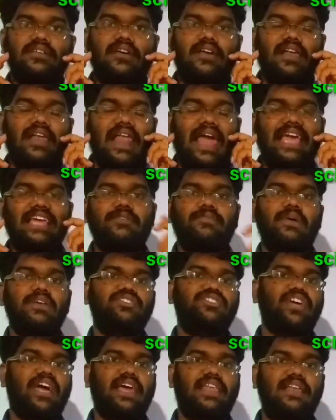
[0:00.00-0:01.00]
like my
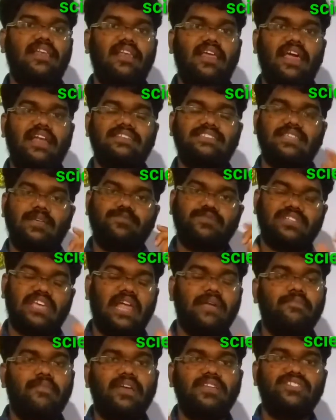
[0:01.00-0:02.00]
channel and
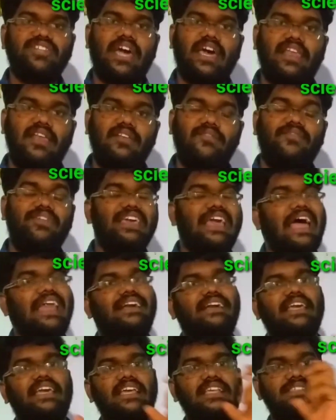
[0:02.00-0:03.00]
subscribe my channel, VR
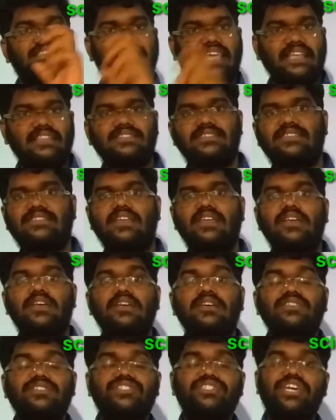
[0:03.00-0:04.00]
Techie Science.
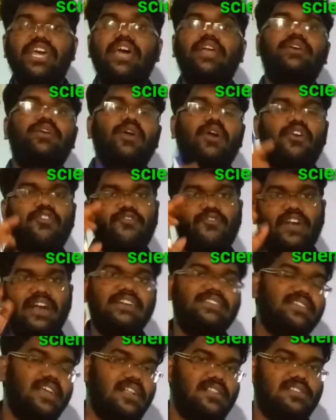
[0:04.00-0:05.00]
Share to your
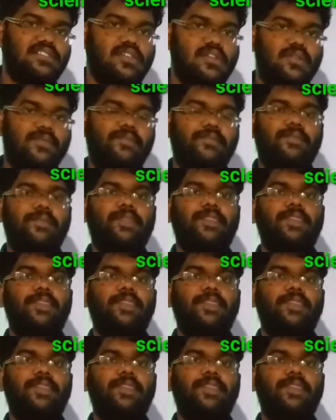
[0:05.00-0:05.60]
friends also.